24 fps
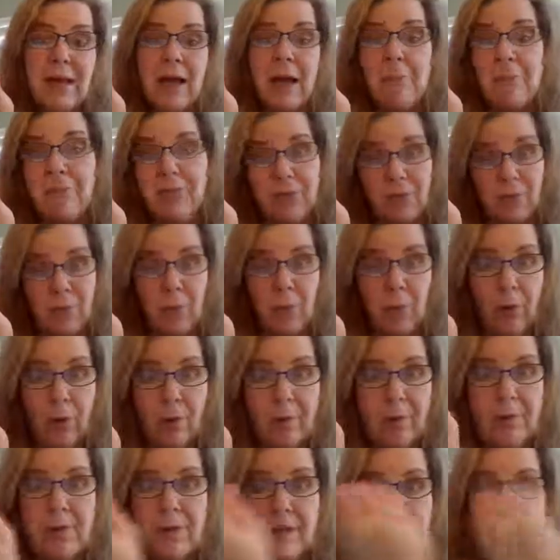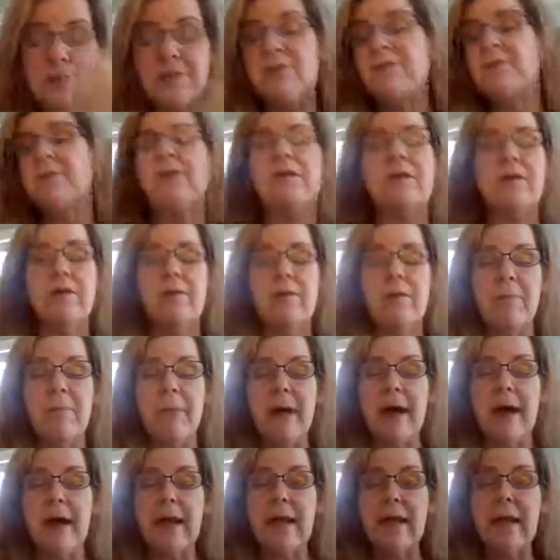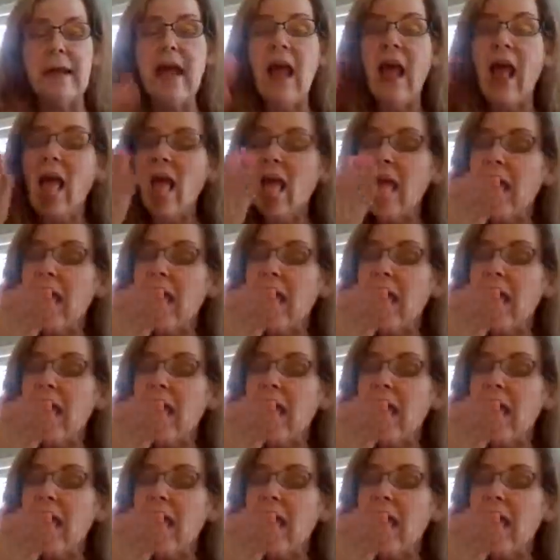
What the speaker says: absorbed into the body.